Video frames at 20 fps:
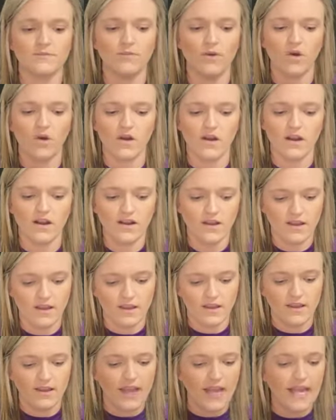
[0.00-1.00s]
bar.
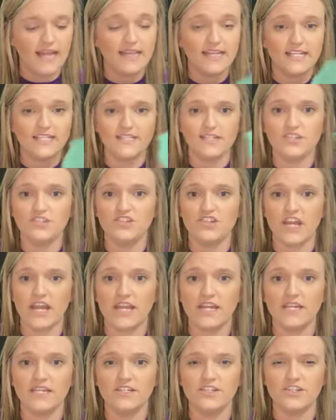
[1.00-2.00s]
And this is
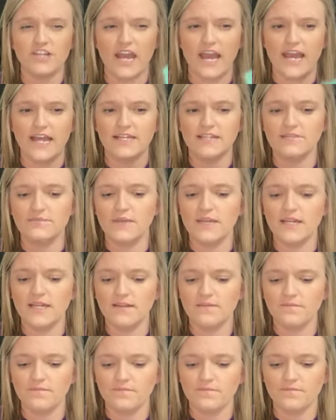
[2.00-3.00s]
Jade and
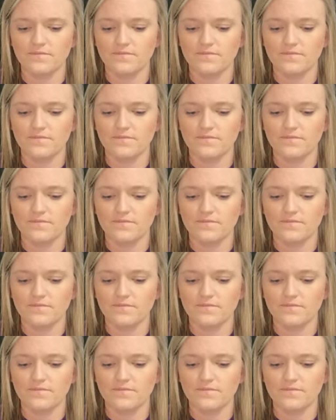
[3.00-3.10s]
Jasmine